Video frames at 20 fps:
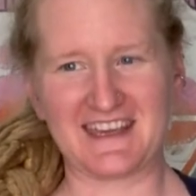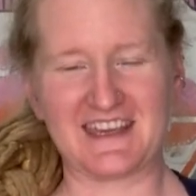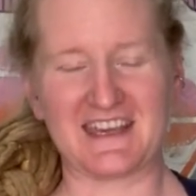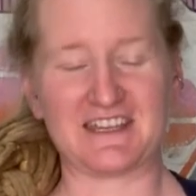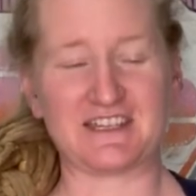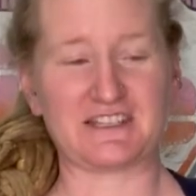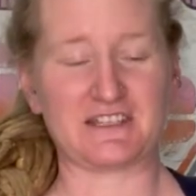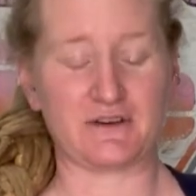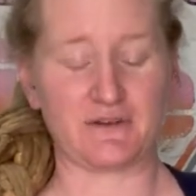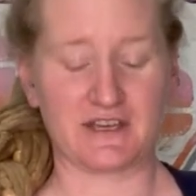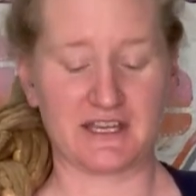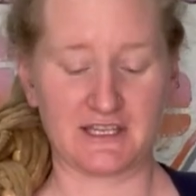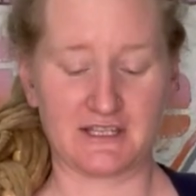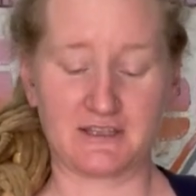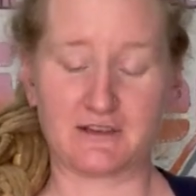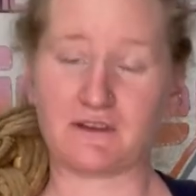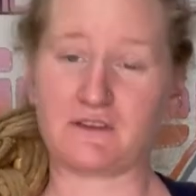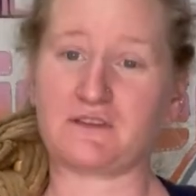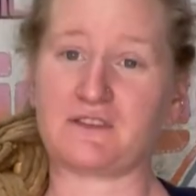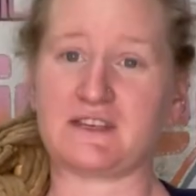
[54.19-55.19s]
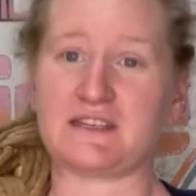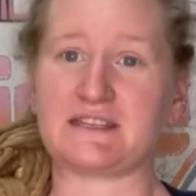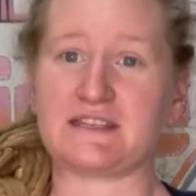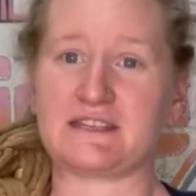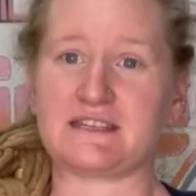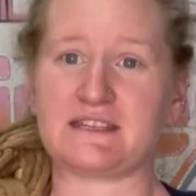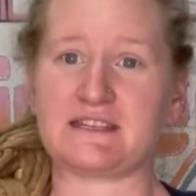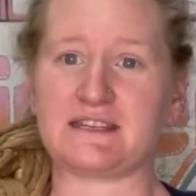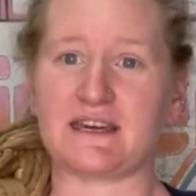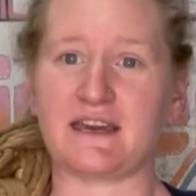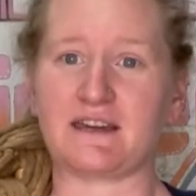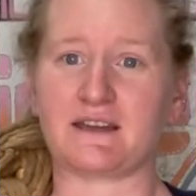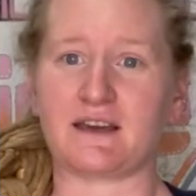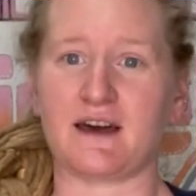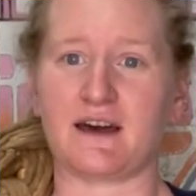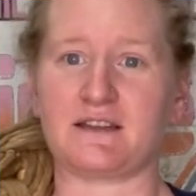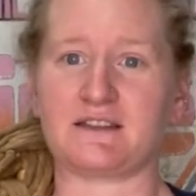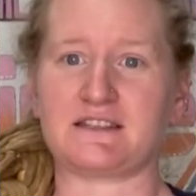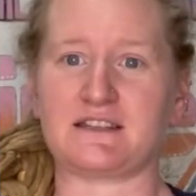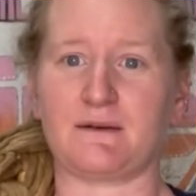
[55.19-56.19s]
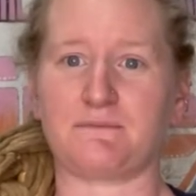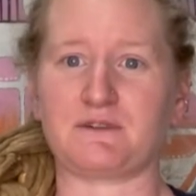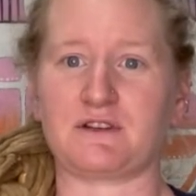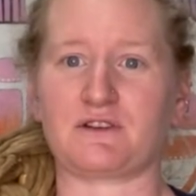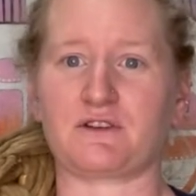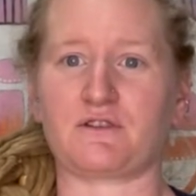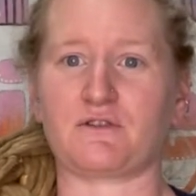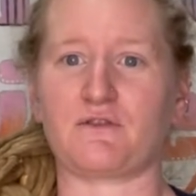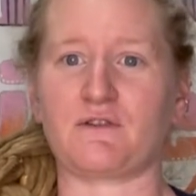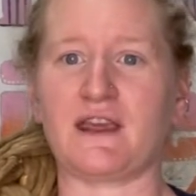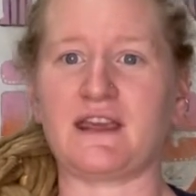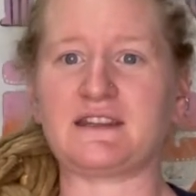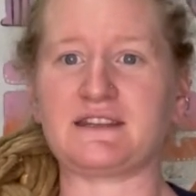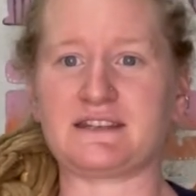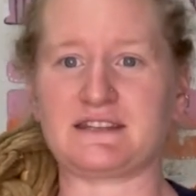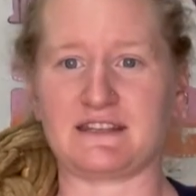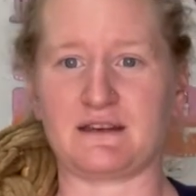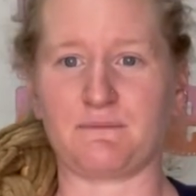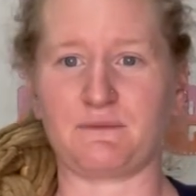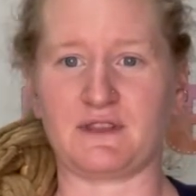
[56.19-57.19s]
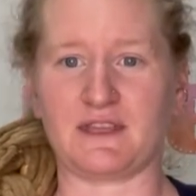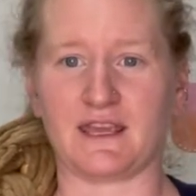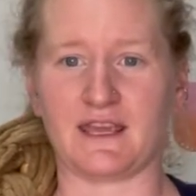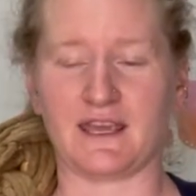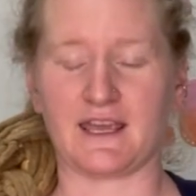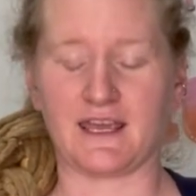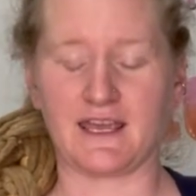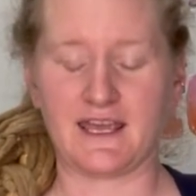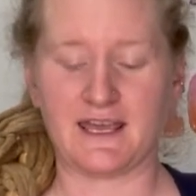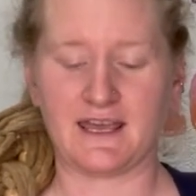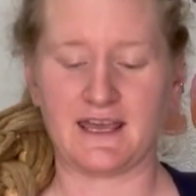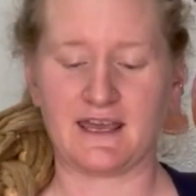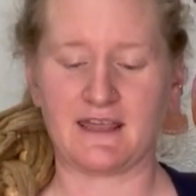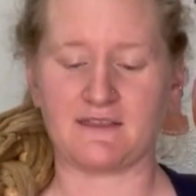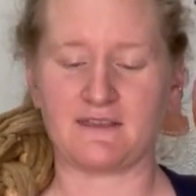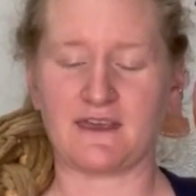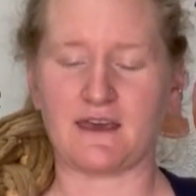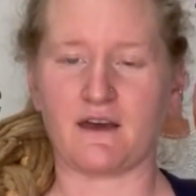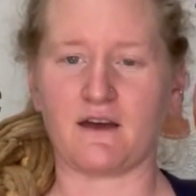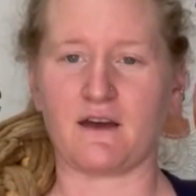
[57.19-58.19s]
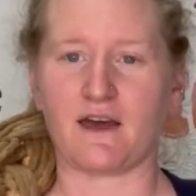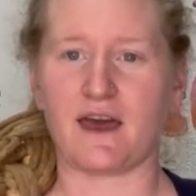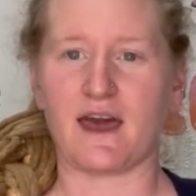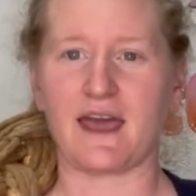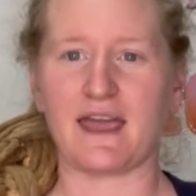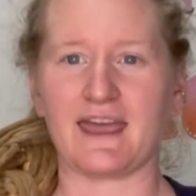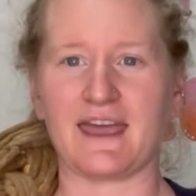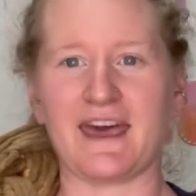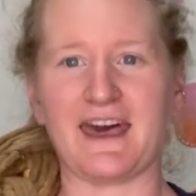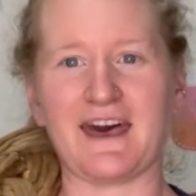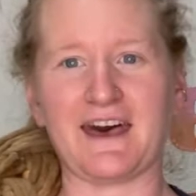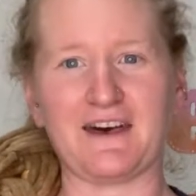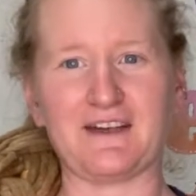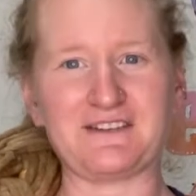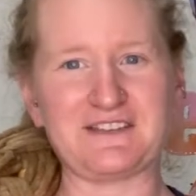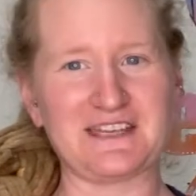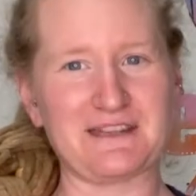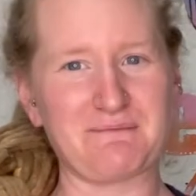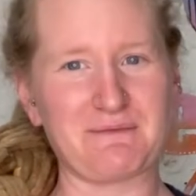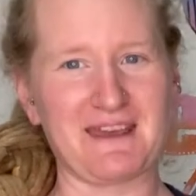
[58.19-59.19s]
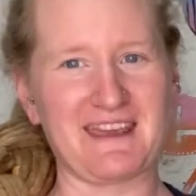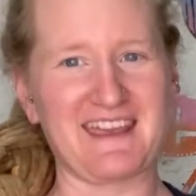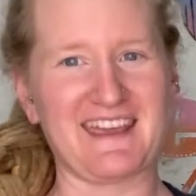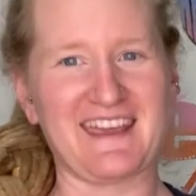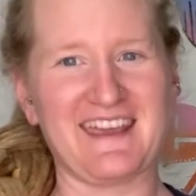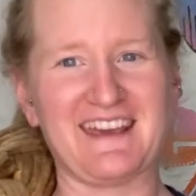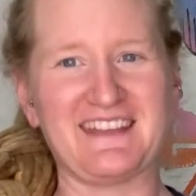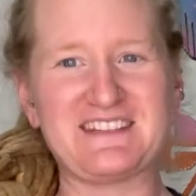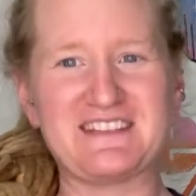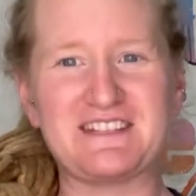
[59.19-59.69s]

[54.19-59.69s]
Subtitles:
And so he took this design concept and created something that I held in my hand.